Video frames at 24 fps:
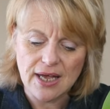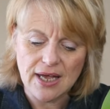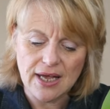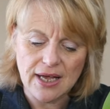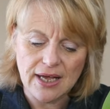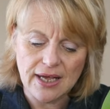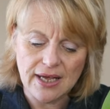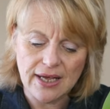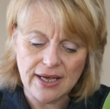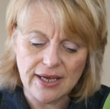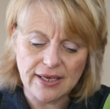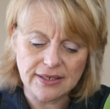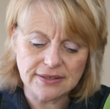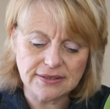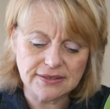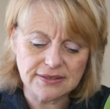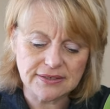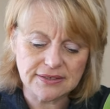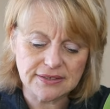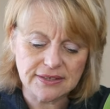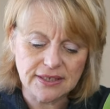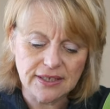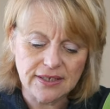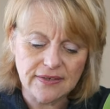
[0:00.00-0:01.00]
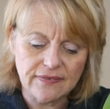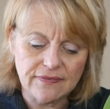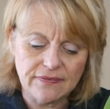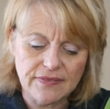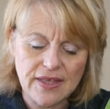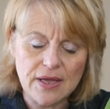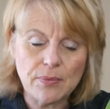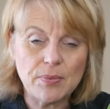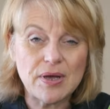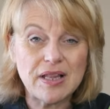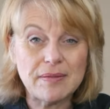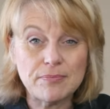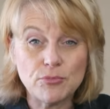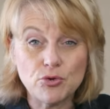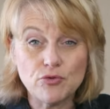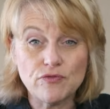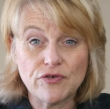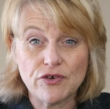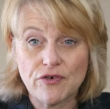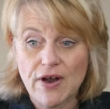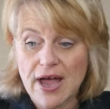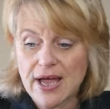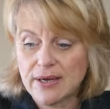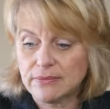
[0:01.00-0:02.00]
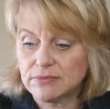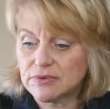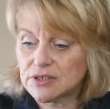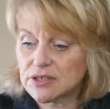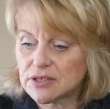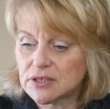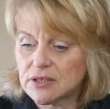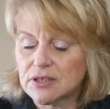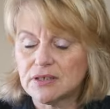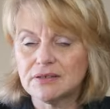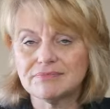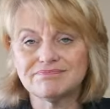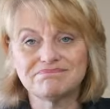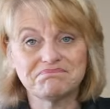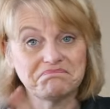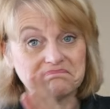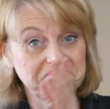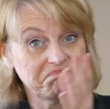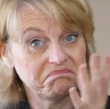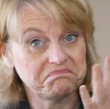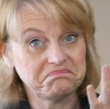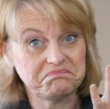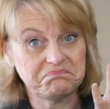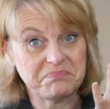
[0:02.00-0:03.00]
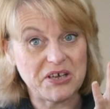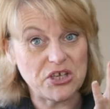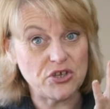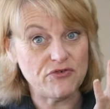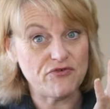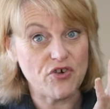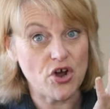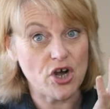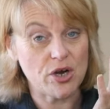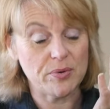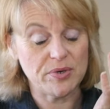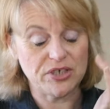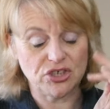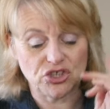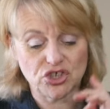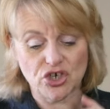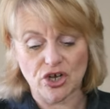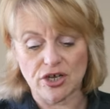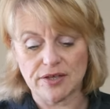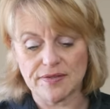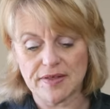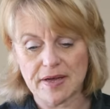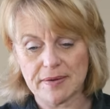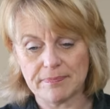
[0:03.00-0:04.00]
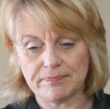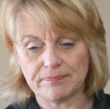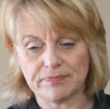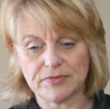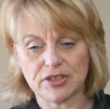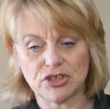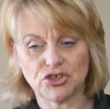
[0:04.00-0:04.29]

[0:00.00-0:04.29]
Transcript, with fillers: and they will move around but you've got to enjoy them.